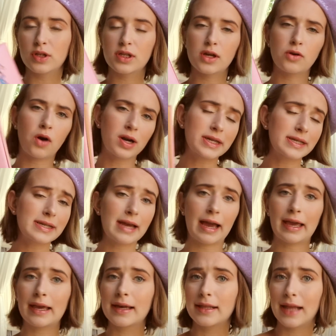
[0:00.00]
So honestly, I
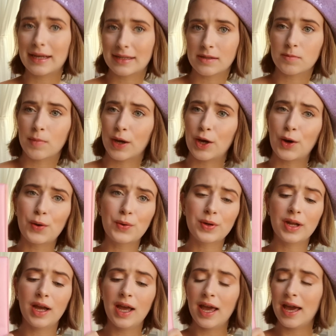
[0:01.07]
can collect some of my
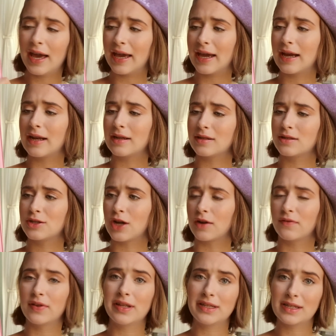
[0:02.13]
own and
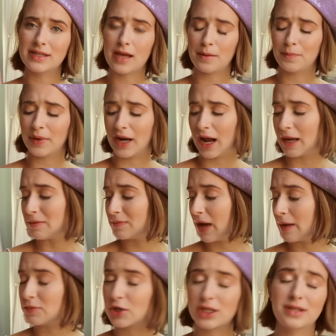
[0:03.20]
start filling this up, but
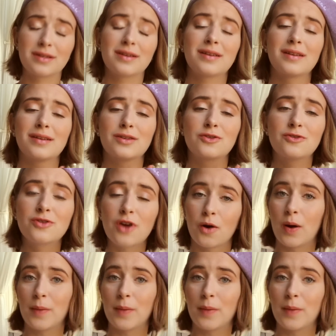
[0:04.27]
I'm just so